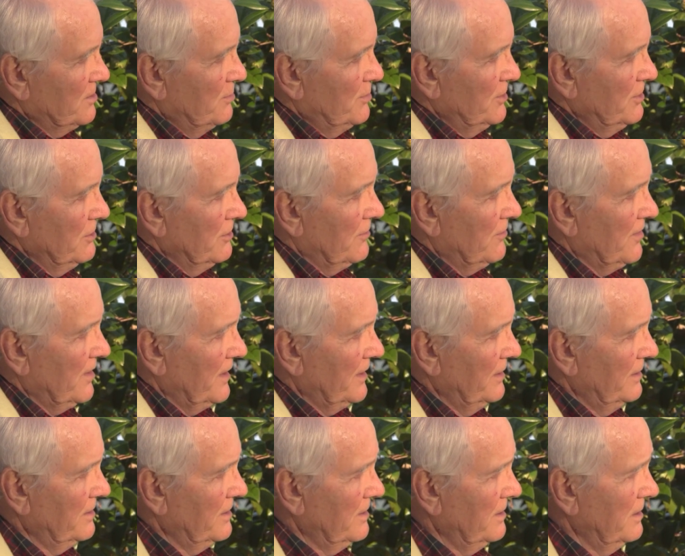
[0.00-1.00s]

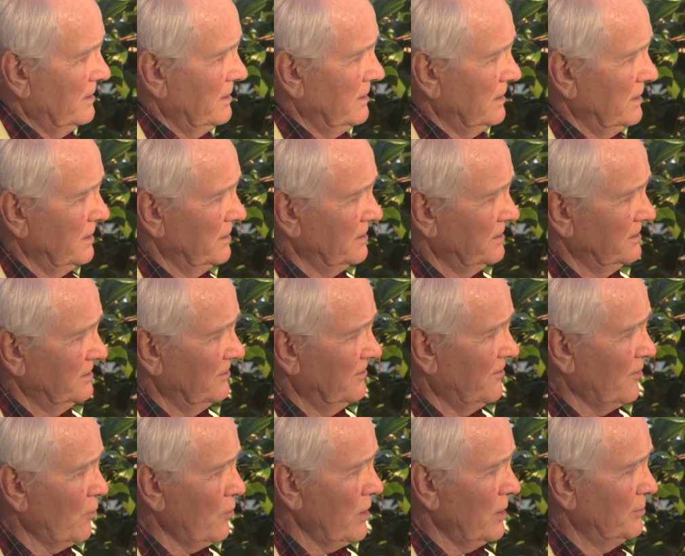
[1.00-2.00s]
beautifully
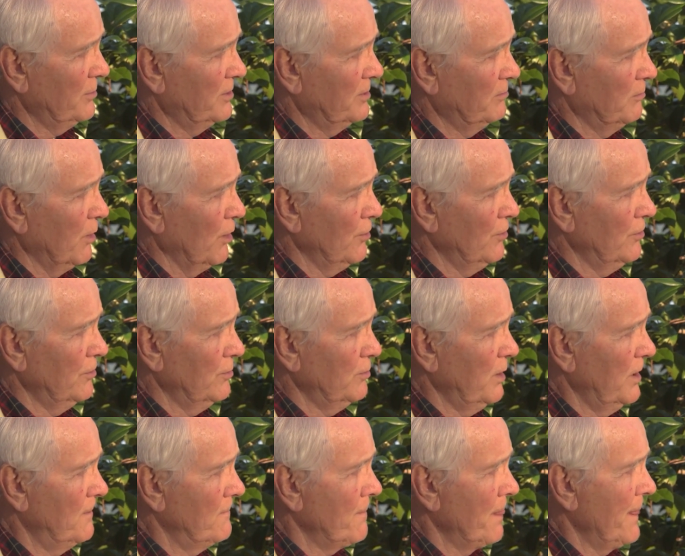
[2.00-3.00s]
formed bloom,
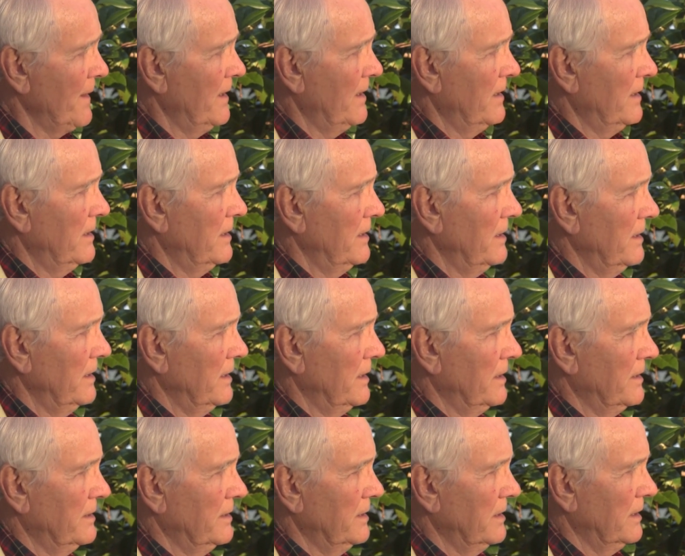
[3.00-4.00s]

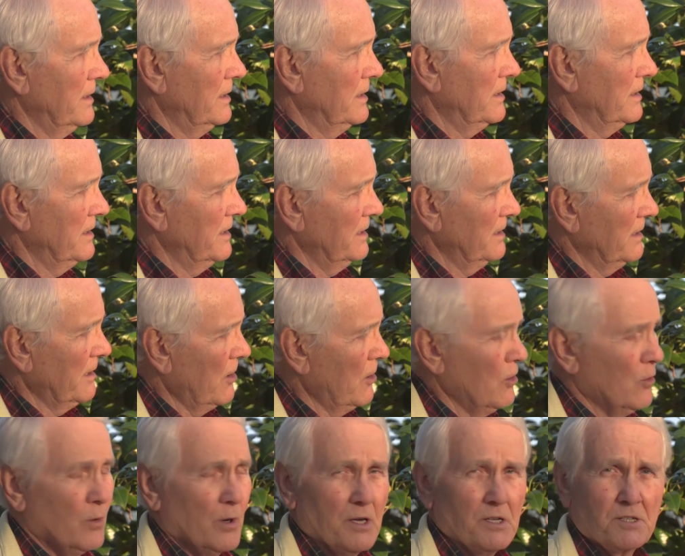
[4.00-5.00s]
and
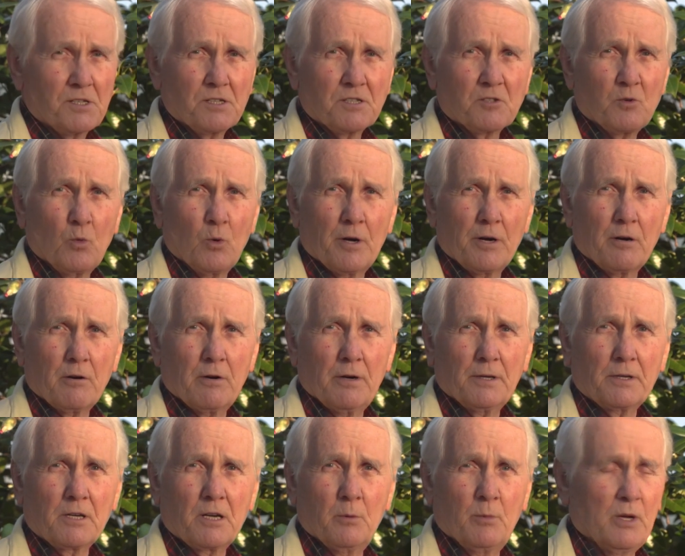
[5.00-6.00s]
always is a winner
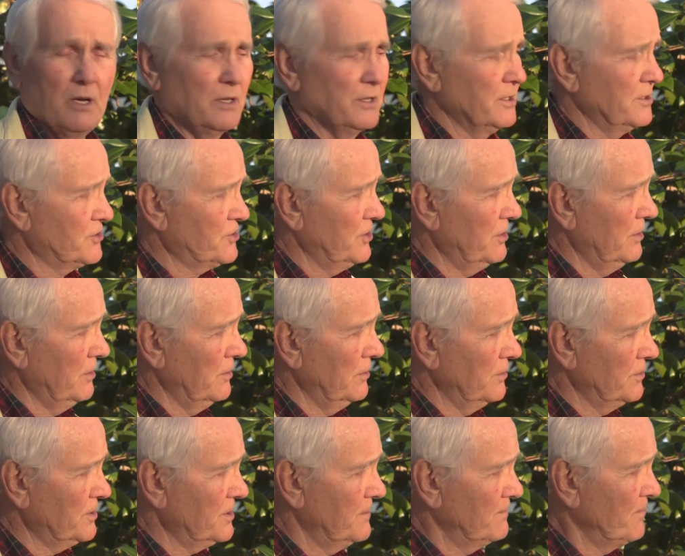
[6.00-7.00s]
at camellia
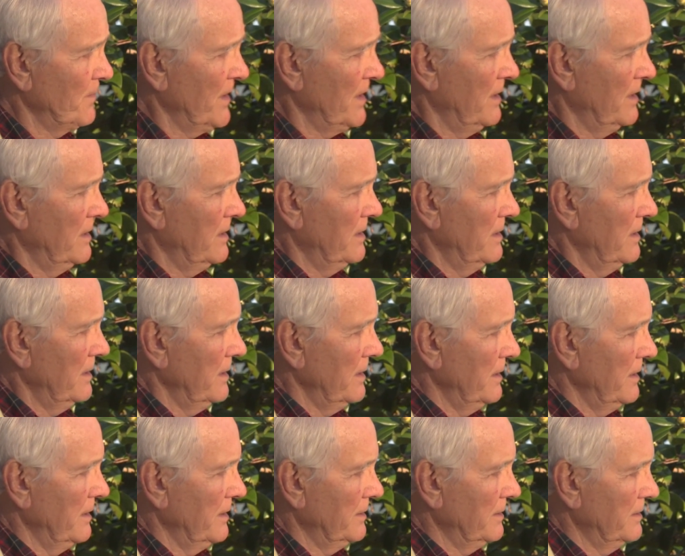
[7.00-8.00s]
shows,
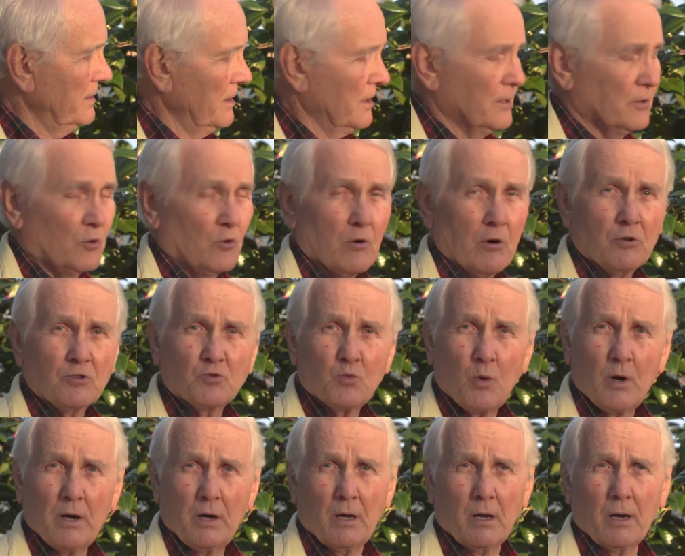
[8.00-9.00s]
and grows
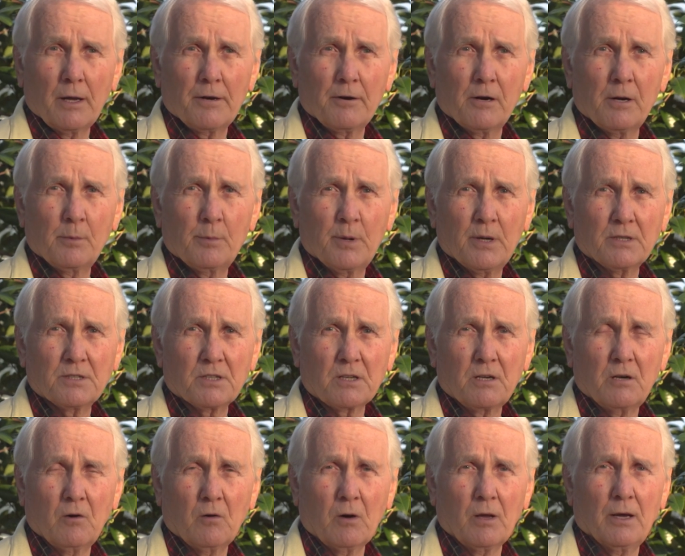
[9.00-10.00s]
well here in
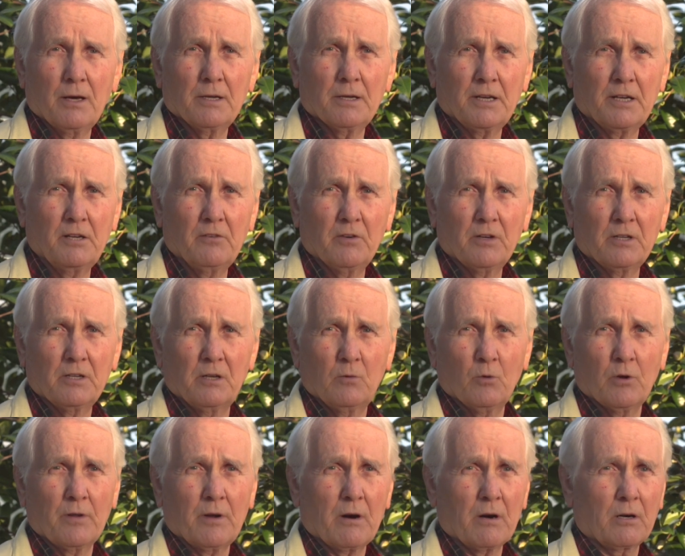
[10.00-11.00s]
Pensacola. Even
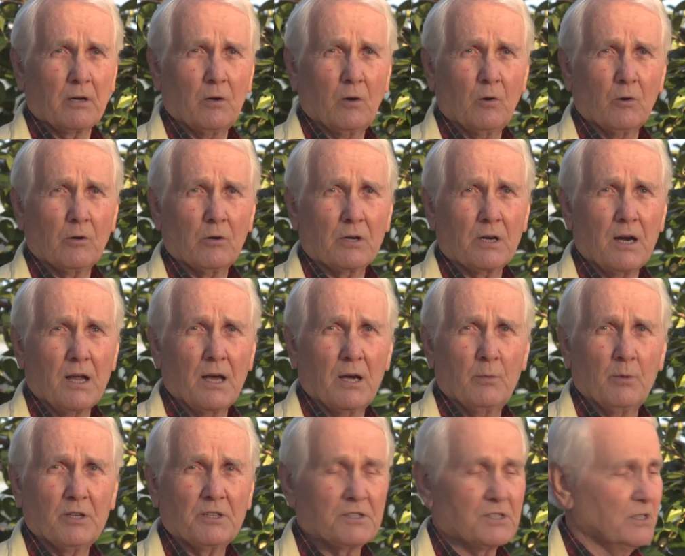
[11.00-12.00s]
with our colder
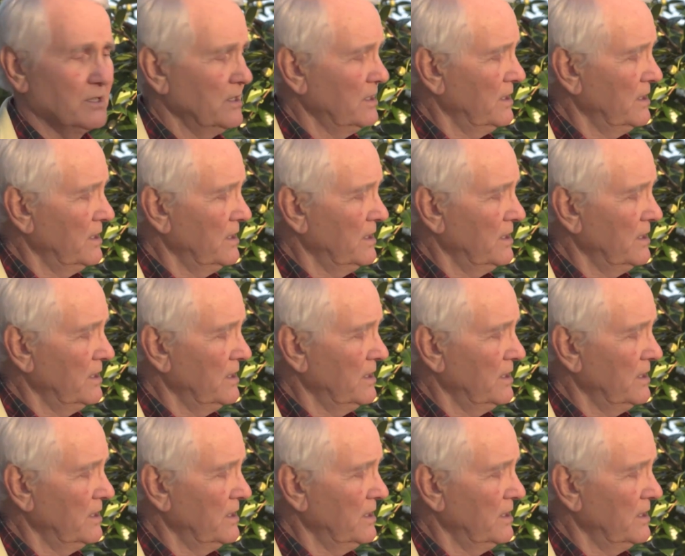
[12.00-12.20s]
climates,